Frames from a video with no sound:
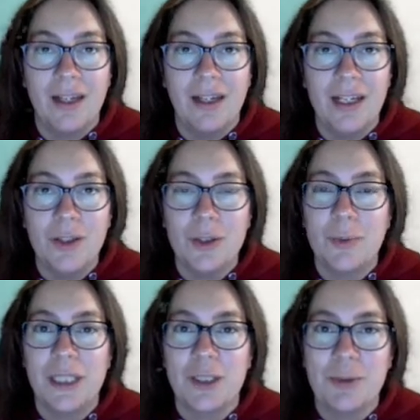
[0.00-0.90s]
Hello and
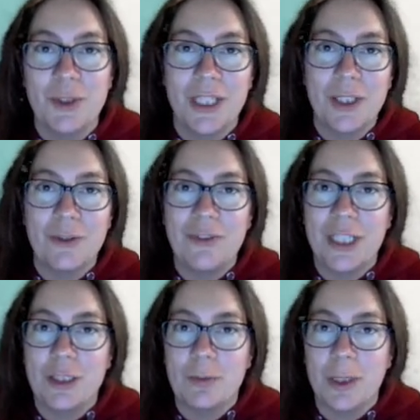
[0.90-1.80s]
welcome to another
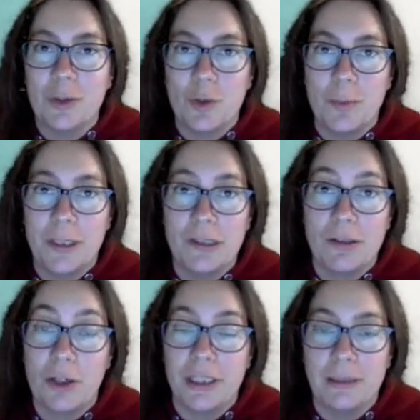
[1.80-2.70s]
video about
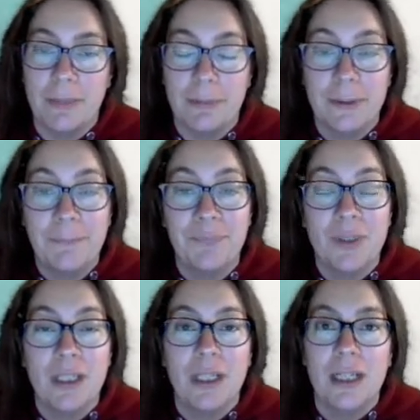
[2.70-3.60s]
OpenHistoricalMap.
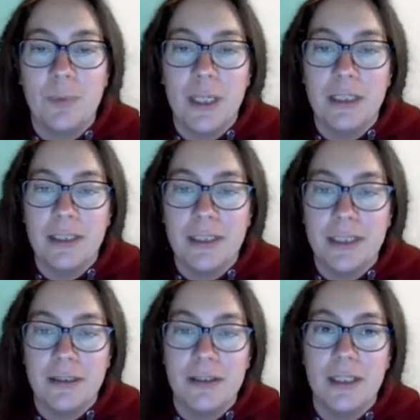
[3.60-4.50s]
When I
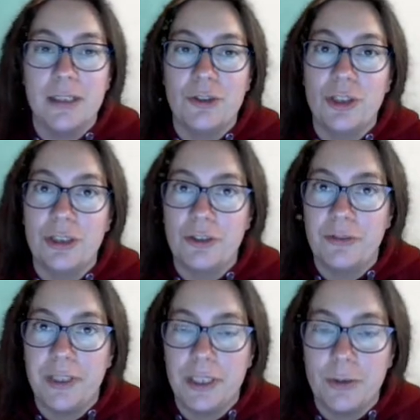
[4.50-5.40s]
did the introductory
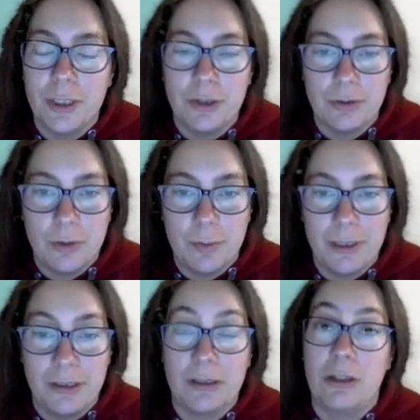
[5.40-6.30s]
video into
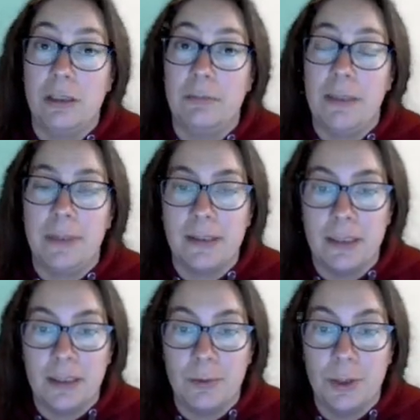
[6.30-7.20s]
OpenHistoricalMap, I
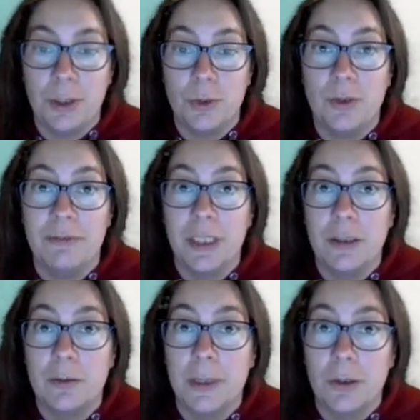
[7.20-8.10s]
said I would do a
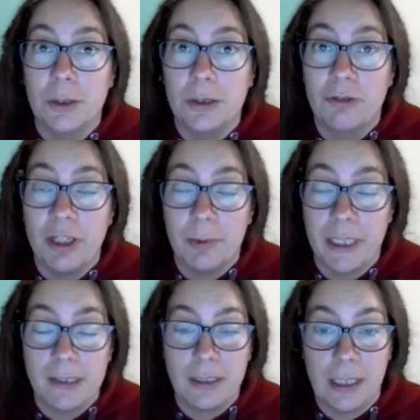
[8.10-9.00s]
video about
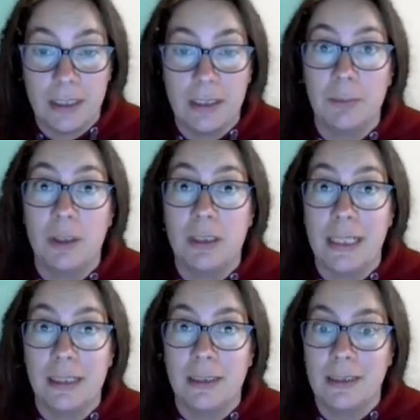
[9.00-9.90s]
railways, and I'm going to
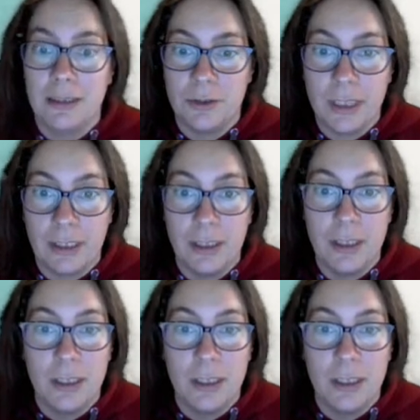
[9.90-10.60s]
tackle that today.